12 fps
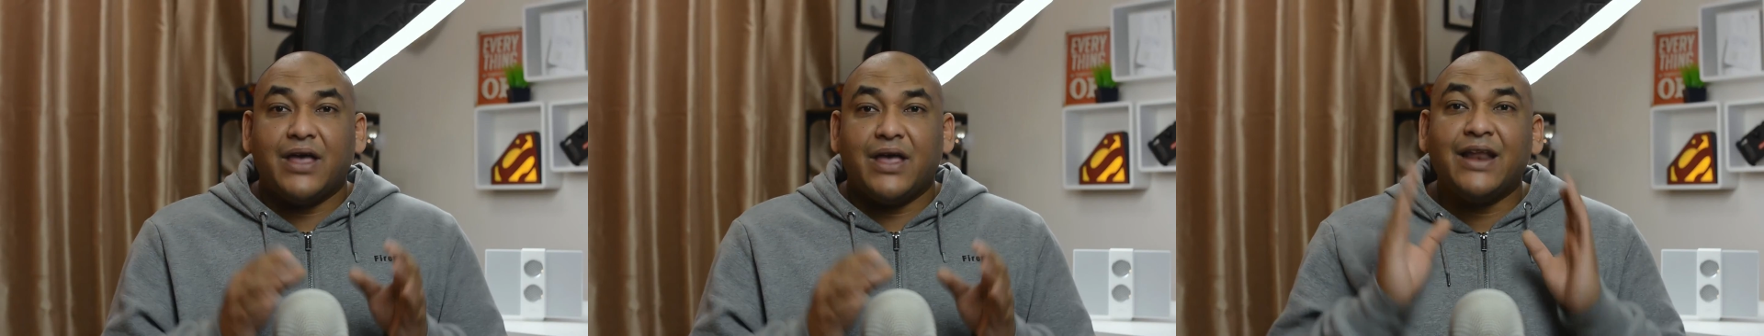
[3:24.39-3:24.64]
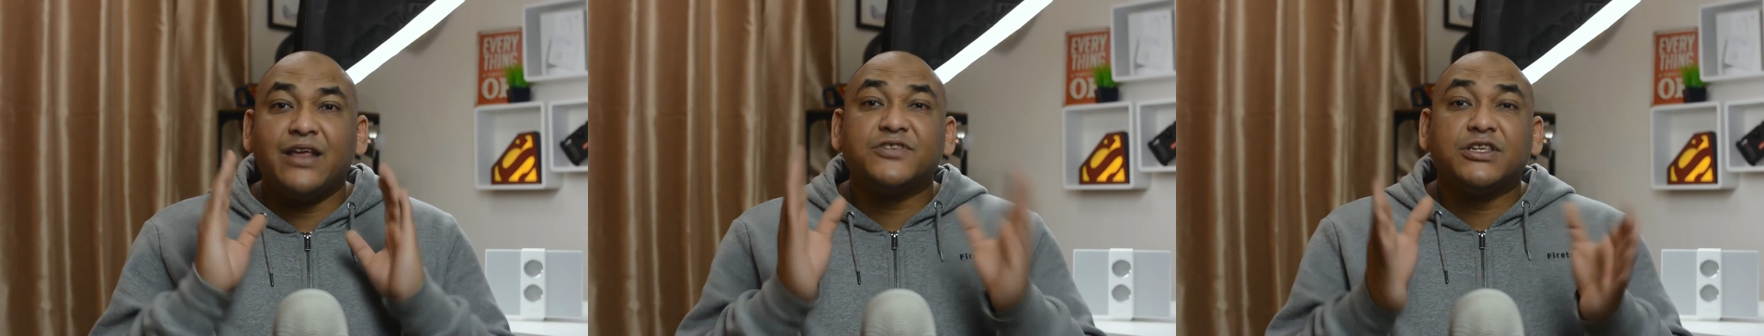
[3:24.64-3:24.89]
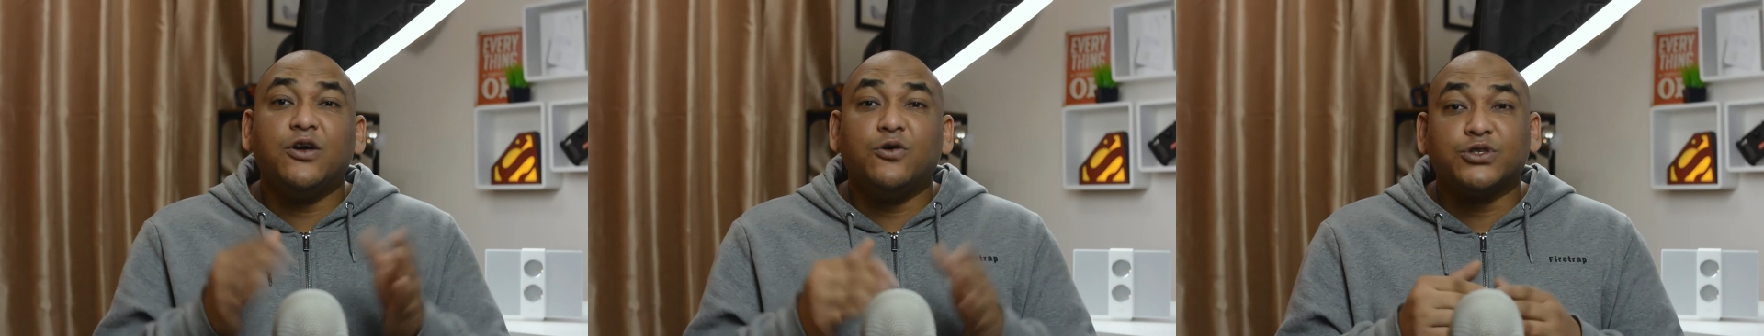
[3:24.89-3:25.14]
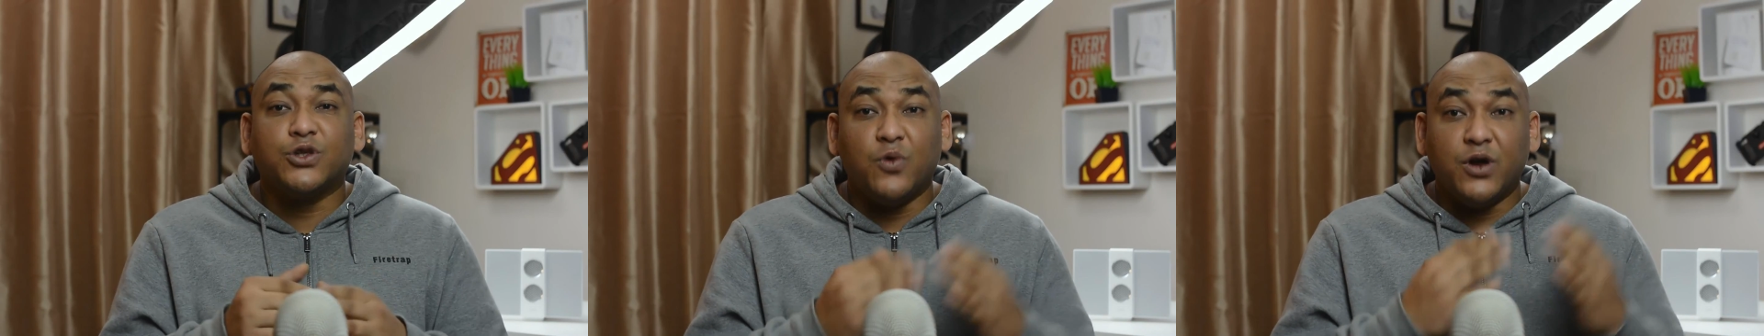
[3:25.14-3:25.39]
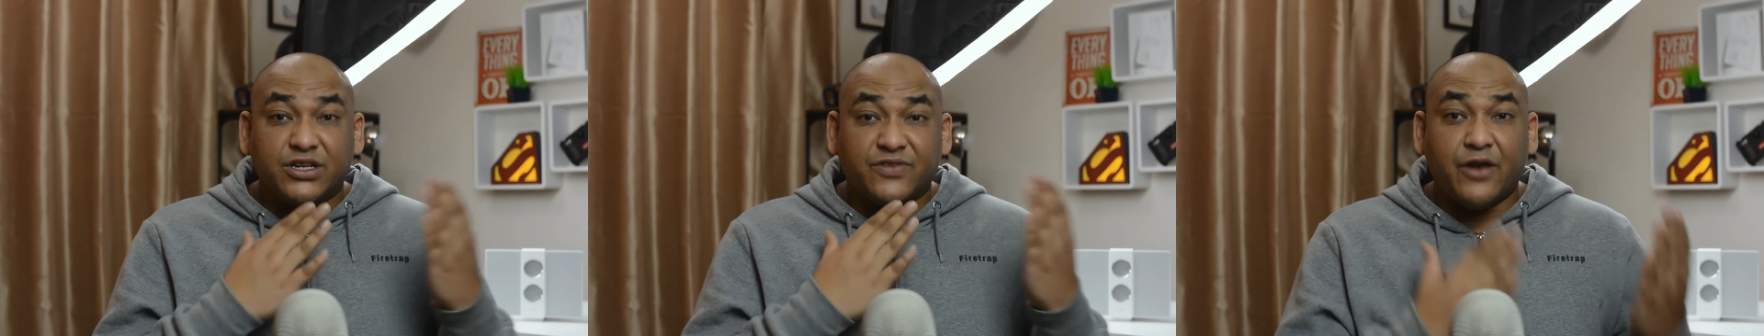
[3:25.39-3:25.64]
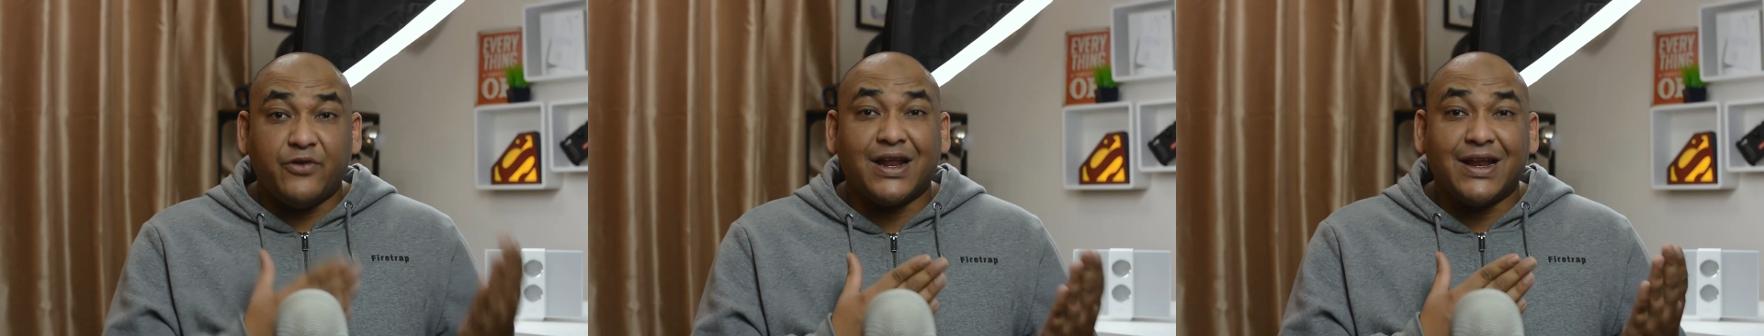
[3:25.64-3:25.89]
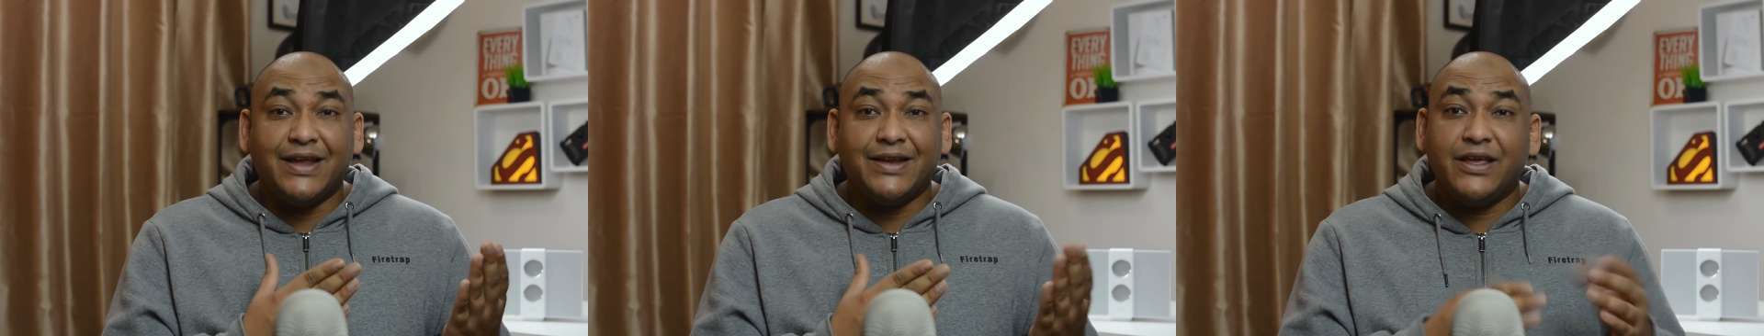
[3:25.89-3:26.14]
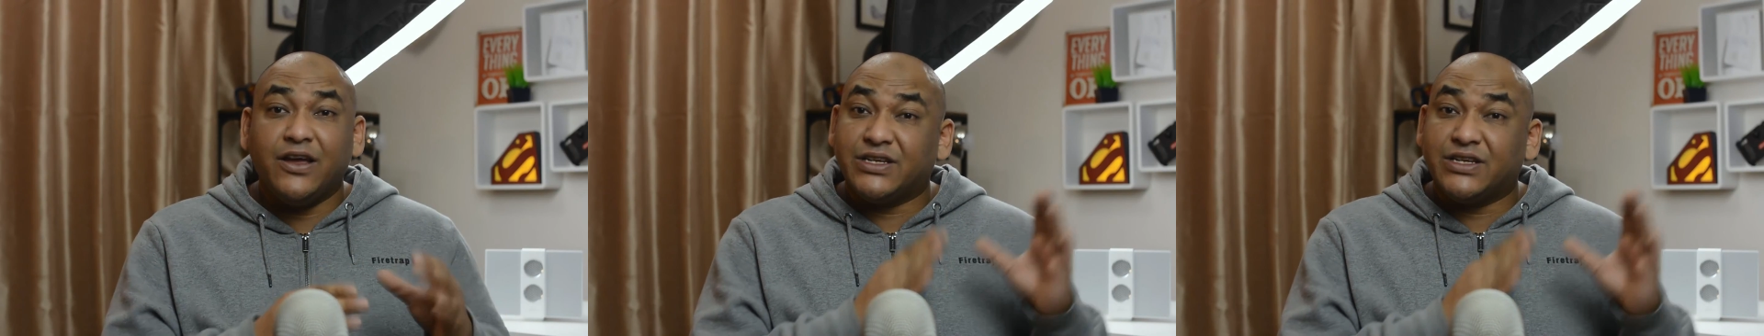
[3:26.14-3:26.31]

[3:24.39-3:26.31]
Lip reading: NFC also works very cleanly.